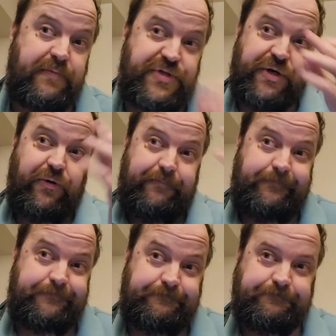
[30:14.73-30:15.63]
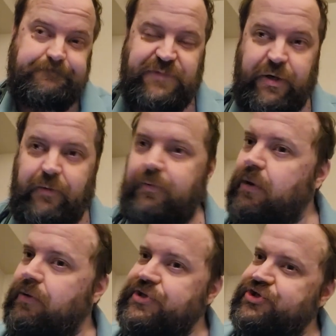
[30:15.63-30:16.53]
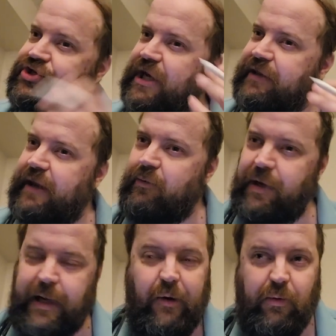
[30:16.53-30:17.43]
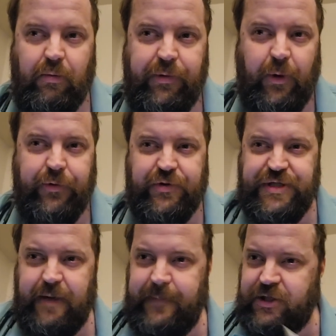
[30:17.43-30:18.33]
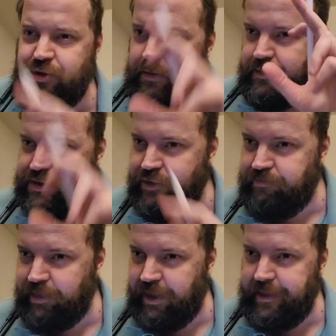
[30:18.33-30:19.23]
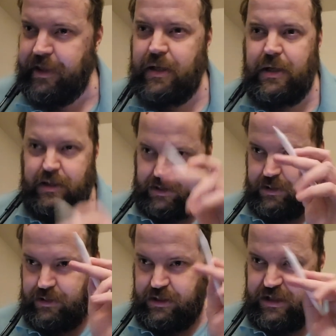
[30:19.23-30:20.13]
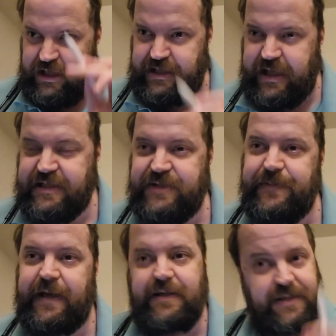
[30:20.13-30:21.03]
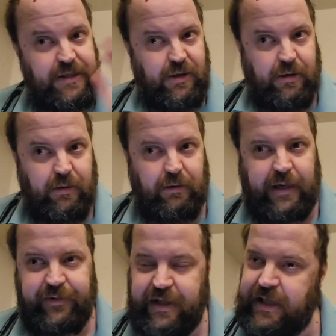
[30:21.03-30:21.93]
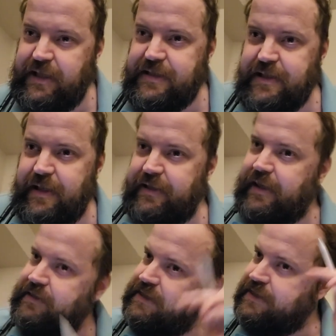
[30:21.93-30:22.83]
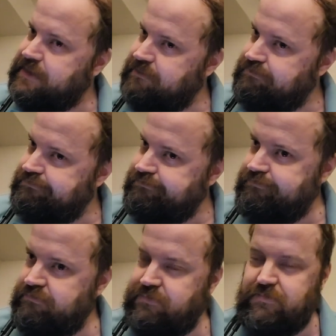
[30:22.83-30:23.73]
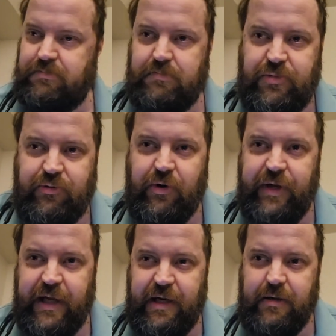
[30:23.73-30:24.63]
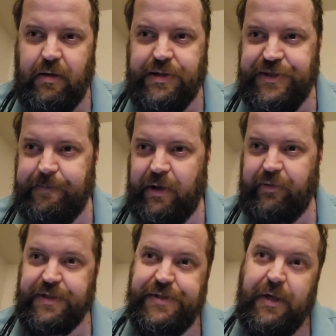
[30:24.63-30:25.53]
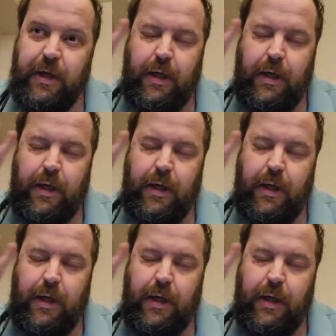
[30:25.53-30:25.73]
So, always check that one out with ultrasound. Make sure there's no blood in that space or around the kidneys like that. Just throwing that in there as a bonus.